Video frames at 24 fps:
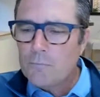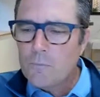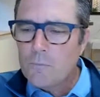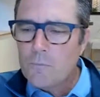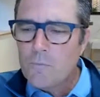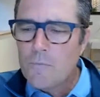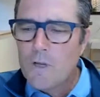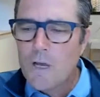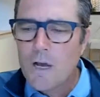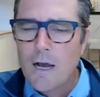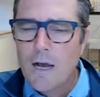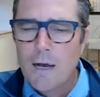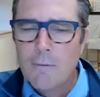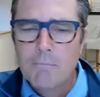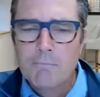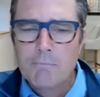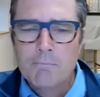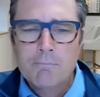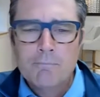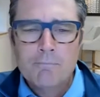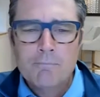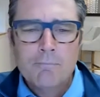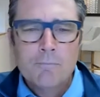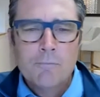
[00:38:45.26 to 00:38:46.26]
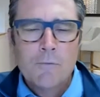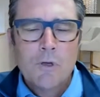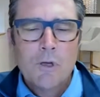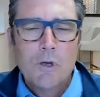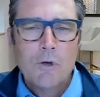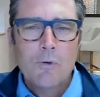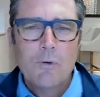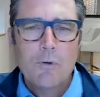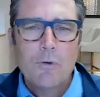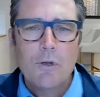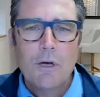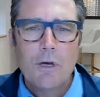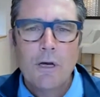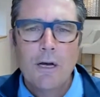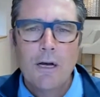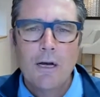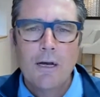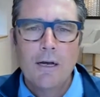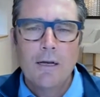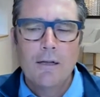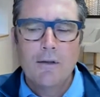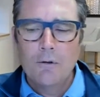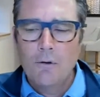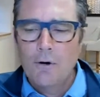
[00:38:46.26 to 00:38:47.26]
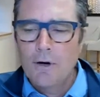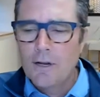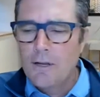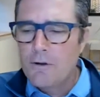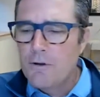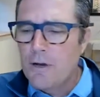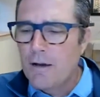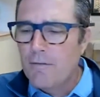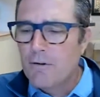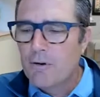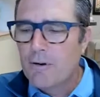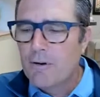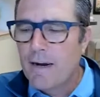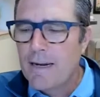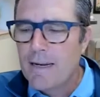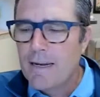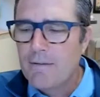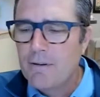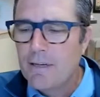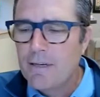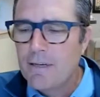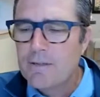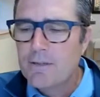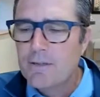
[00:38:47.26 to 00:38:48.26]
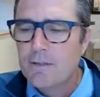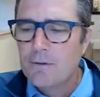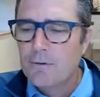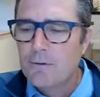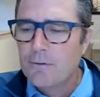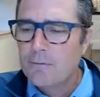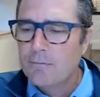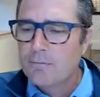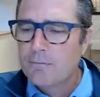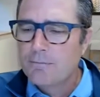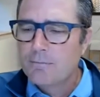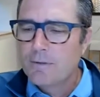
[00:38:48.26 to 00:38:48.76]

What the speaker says: Lorna, you have a great evening too.